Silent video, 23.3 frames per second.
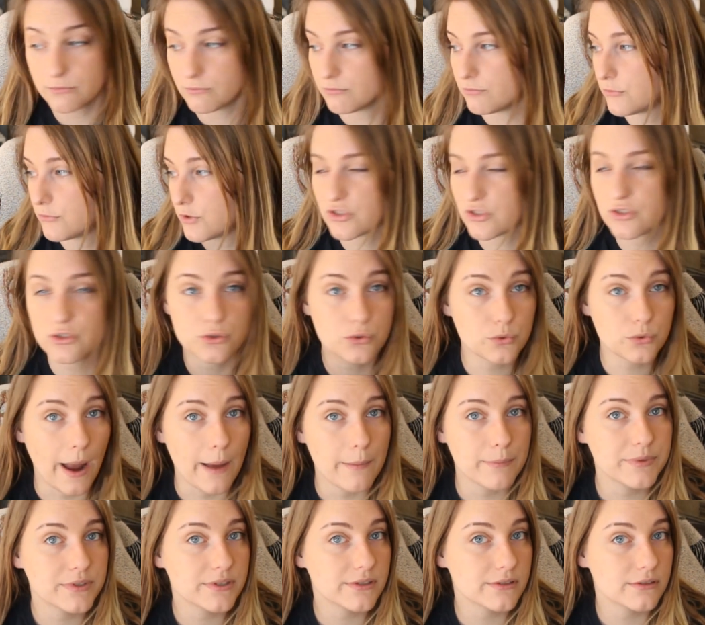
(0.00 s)
just
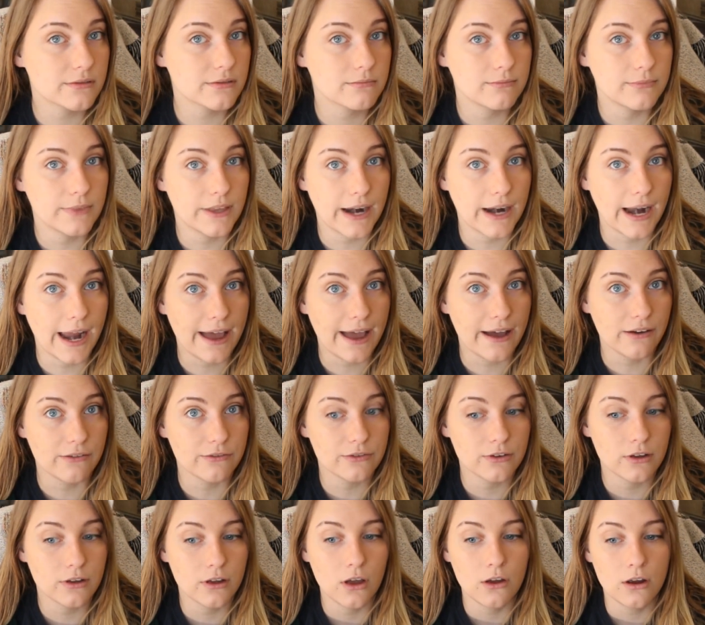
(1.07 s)
scraps that I
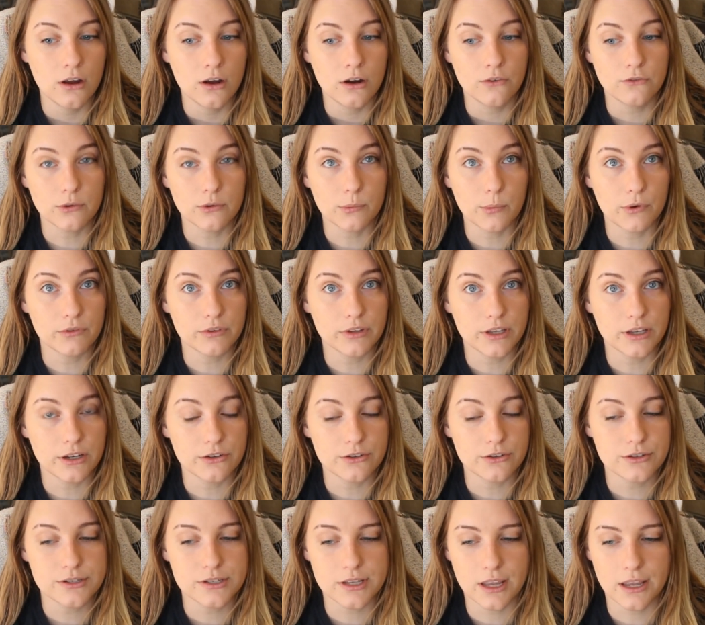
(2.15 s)
have from over the
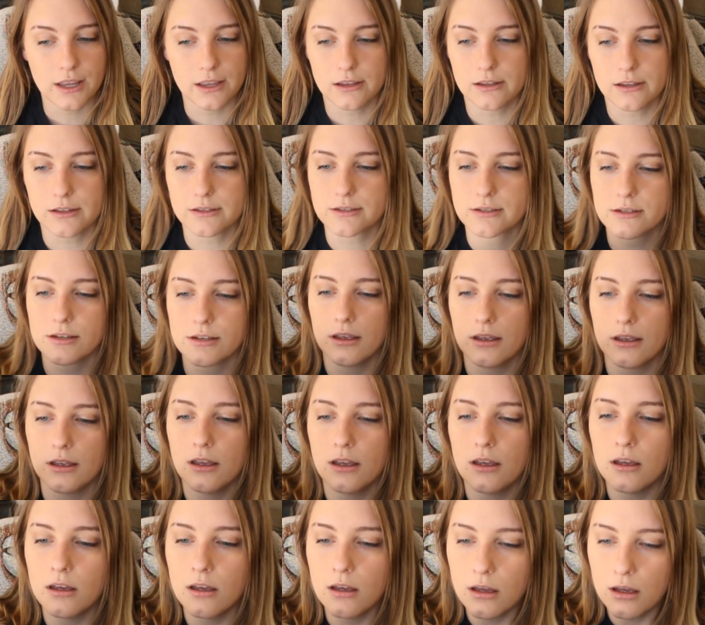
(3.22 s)
years, and
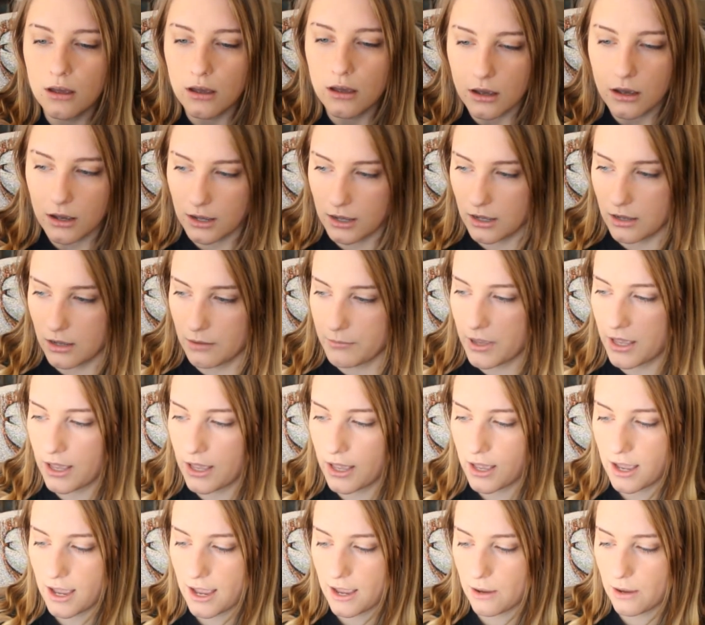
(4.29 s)

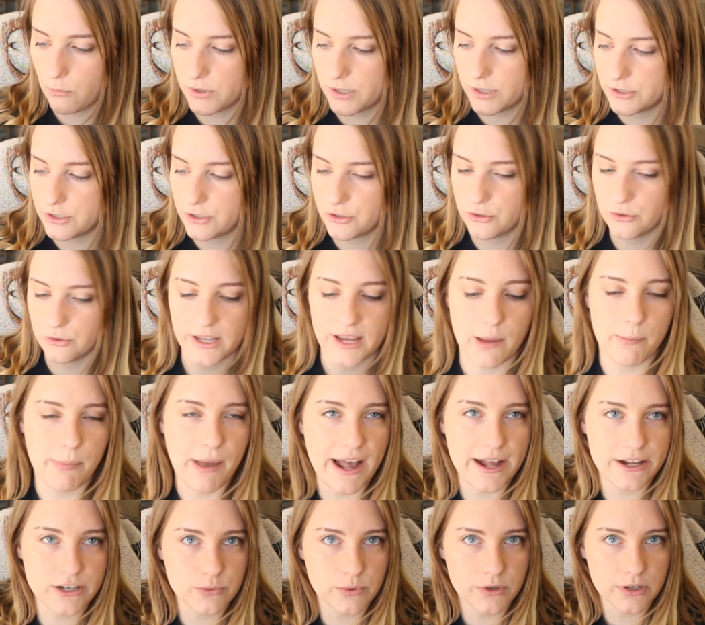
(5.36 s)
I wanted to do like a
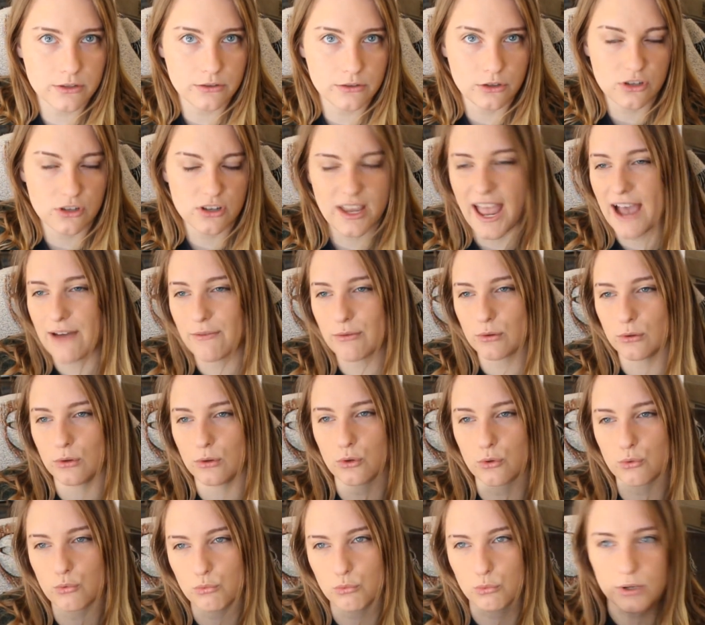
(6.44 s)
patchwork look, have it
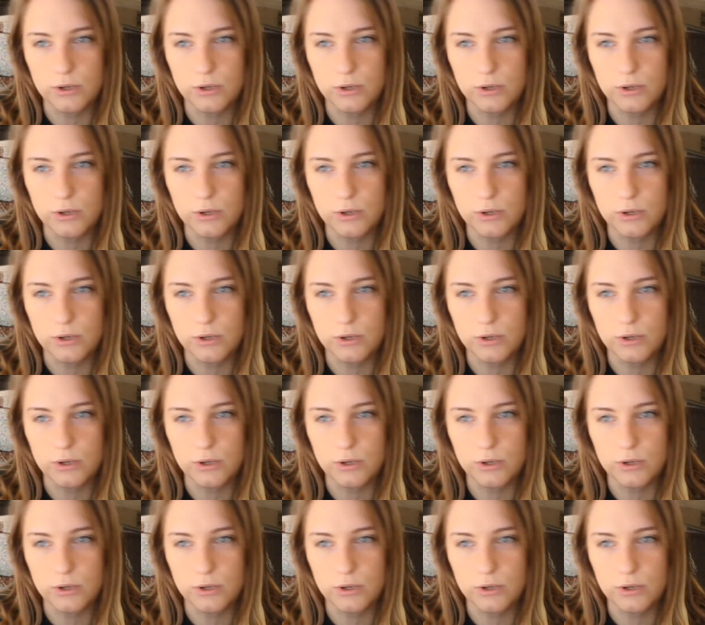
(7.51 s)
look